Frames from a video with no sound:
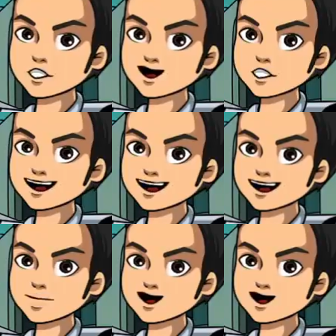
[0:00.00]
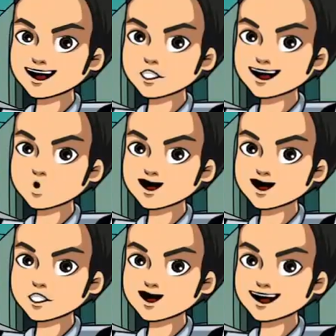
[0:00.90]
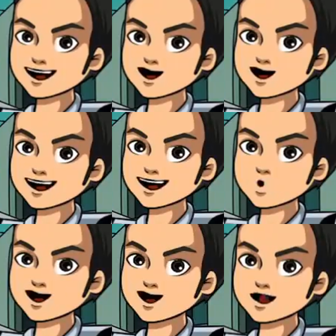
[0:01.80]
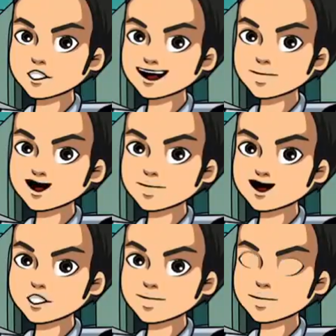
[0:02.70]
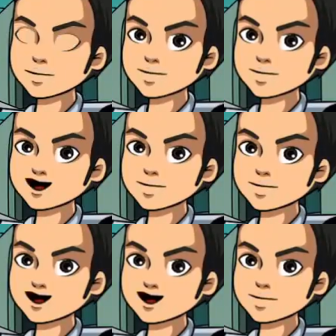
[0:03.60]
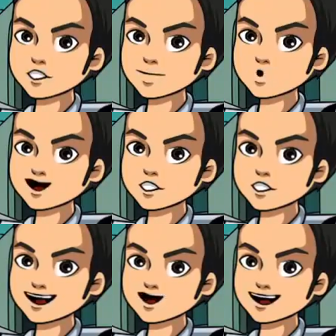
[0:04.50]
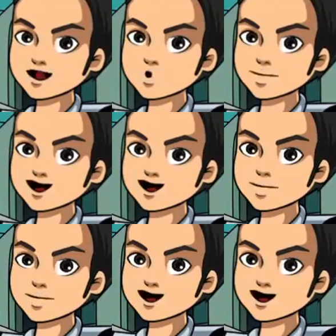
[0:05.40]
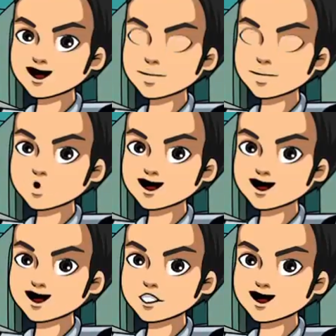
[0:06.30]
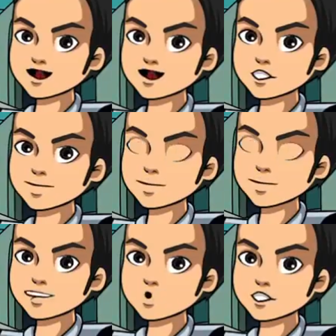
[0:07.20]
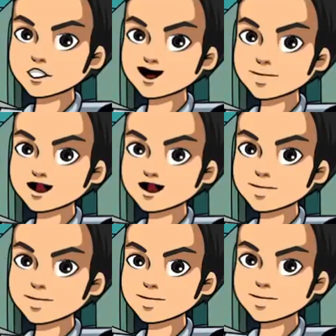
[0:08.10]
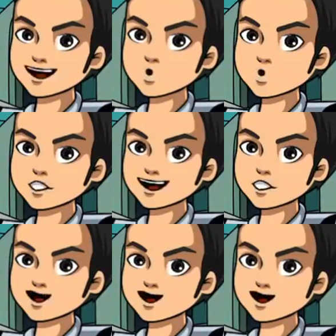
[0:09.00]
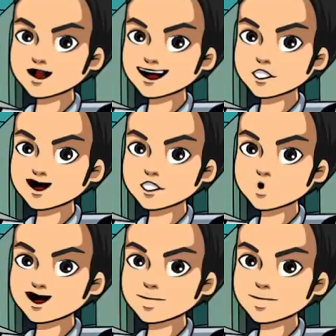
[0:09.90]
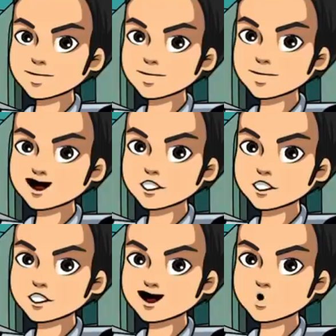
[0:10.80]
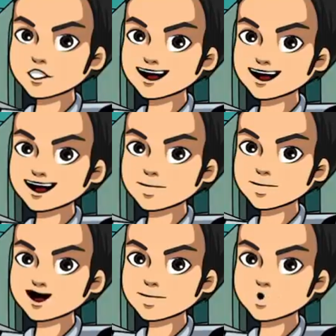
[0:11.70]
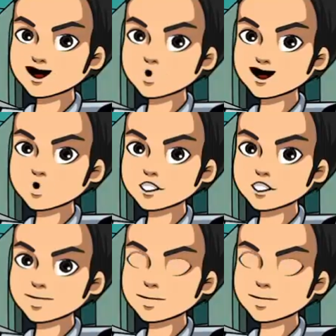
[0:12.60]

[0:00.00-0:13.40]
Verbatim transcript: Not every emergency situation requires you to call nine one one. Sometimes you just need to tell your mom, dad, or other adult. For example, you don't need to dial nine one one if you skin your knee, the power went out,